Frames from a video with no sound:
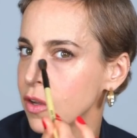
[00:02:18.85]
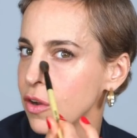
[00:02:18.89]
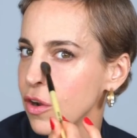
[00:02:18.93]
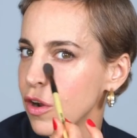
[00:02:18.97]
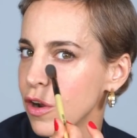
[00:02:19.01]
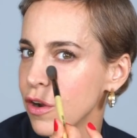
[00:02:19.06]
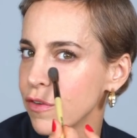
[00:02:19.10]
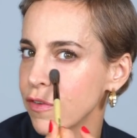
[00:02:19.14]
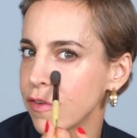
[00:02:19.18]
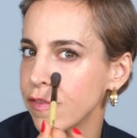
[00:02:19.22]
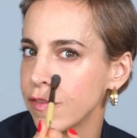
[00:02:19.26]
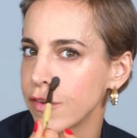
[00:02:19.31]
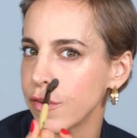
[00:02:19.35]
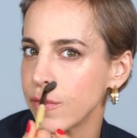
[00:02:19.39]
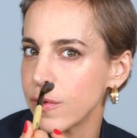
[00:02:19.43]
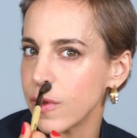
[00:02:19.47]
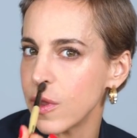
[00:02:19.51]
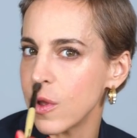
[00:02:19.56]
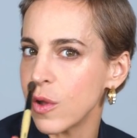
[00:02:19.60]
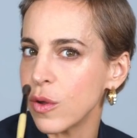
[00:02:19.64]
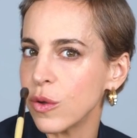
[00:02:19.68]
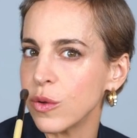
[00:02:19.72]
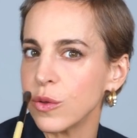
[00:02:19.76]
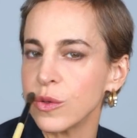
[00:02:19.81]
the curve of your
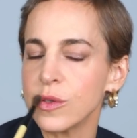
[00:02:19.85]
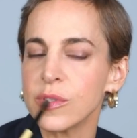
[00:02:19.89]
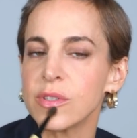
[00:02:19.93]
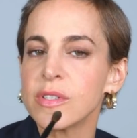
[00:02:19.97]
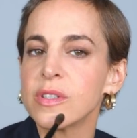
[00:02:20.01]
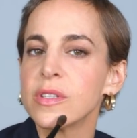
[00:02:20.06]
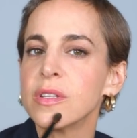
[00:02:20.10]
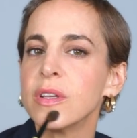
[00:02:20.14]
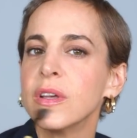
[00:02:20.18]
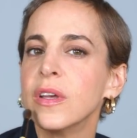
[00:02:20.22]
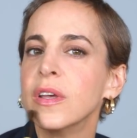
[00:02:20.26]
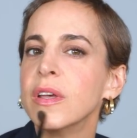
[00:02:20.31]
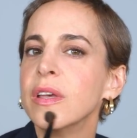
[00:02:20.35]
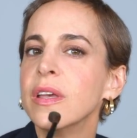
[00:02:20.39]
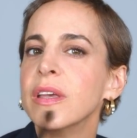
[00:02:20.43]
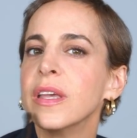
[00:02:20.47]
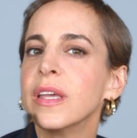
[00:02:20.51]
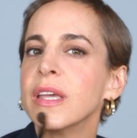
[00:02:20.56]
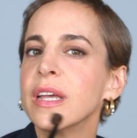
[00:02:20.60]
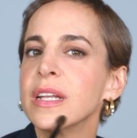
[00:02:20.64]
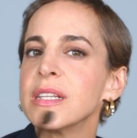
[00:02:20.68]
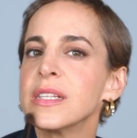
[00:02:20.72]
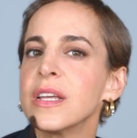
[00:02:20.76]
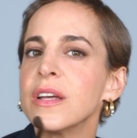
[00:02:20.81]
nose.
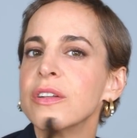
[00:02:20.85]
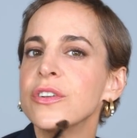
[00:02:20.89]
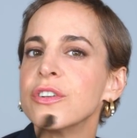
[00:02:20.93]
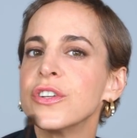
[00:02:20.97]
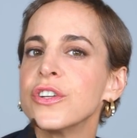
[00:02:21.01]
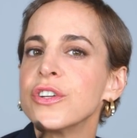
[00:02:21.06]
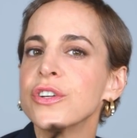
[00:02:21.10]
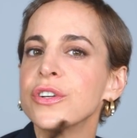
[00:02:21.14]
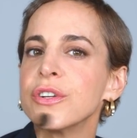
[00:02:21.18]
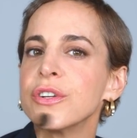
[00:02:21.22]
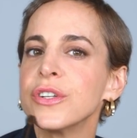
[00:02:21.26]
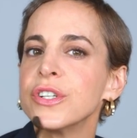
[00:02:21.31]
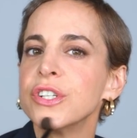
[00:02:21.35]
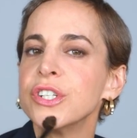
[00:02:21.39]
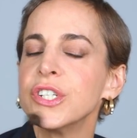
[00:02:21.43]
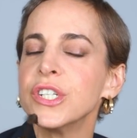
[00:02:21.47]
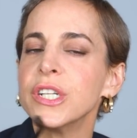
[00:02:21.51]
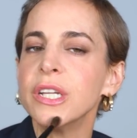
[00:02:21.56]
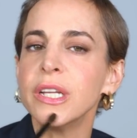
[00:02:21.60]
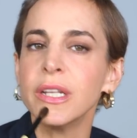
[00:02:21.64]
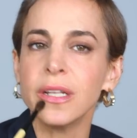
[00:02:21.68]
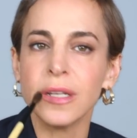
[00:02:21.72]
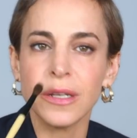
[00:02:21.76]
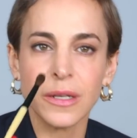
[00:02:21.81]
It gets under your
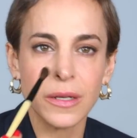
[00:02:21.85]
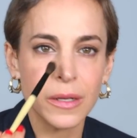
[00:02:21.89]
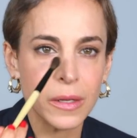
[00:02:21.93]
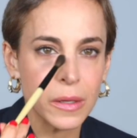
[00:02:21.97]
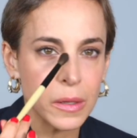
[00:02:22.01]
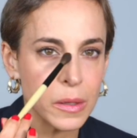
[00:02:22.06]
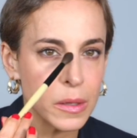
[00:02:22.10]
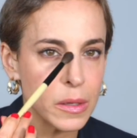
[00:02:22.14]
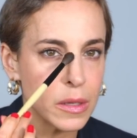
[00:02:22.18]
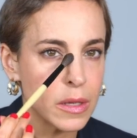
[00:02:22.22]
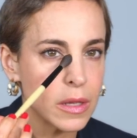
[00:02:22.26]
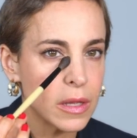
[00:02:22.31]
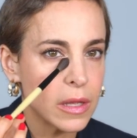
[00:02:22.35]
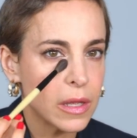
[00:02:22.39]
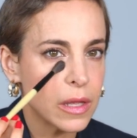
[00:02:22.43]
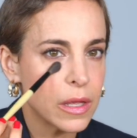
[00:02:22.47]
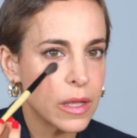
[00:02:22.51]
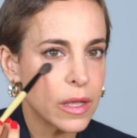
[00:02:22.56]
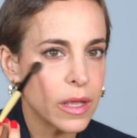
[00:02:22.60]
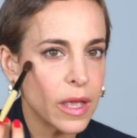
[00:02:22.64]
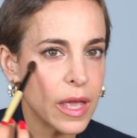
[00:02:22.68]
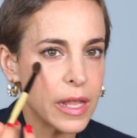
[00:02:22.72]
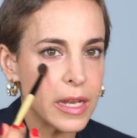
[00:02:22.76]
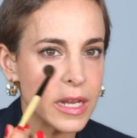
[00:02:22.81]
chin,
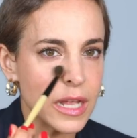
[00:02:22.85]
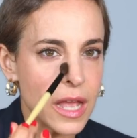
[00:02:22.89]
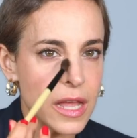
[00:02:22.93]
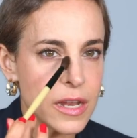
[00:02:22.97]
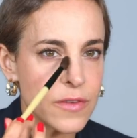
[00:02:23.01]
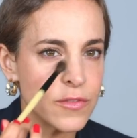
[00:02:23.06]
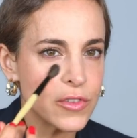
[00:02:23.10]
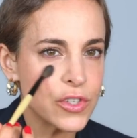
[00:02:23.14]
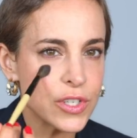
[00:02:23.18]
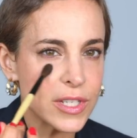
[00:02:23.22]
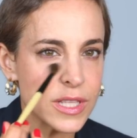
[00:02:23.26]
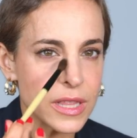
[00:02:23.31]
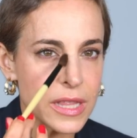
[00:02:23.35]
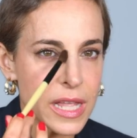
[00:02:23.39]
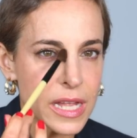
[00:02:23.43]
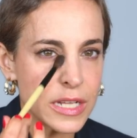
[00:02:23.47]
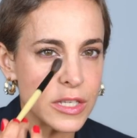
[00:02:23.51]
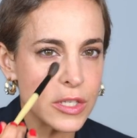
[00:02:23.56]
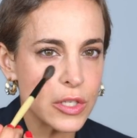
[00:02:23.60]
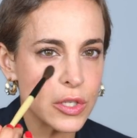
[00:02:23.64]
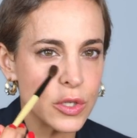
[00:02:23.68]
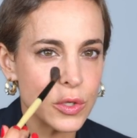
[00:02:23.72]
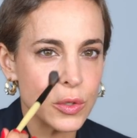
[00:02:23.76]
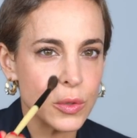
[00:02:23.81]
and it kind of just
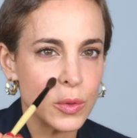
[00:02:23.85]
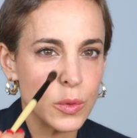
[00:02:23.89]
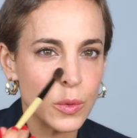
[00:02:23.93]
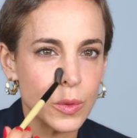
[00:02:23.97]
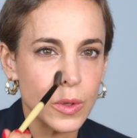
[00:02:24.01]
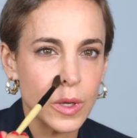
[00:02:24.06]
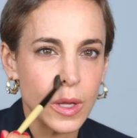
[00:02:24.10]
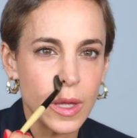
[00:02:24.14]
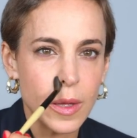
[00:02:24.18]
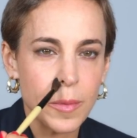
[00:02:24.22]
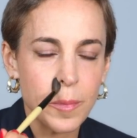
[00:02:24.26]
lets you